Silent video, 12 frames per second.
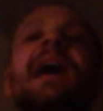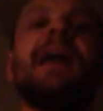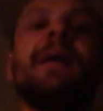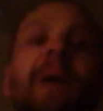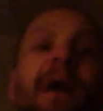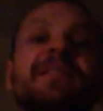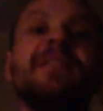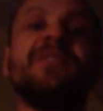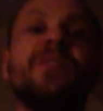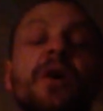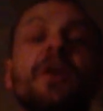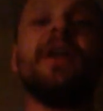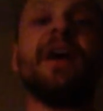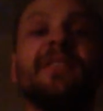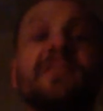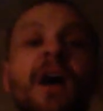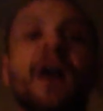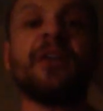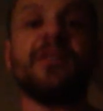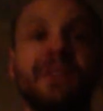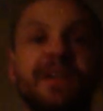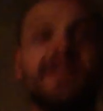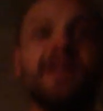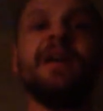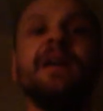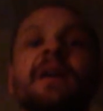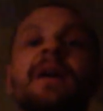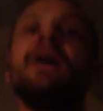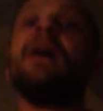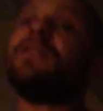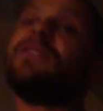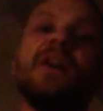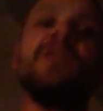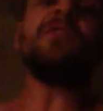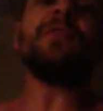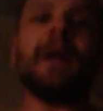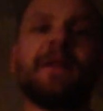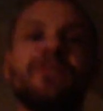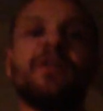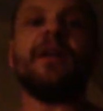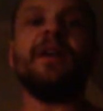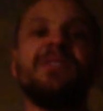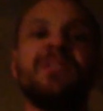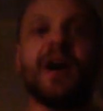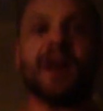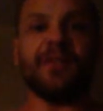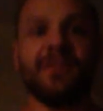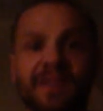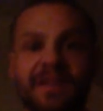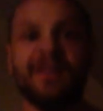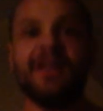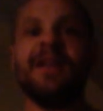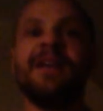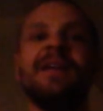and about to start her next soccer season, son who's about to start his soccer season,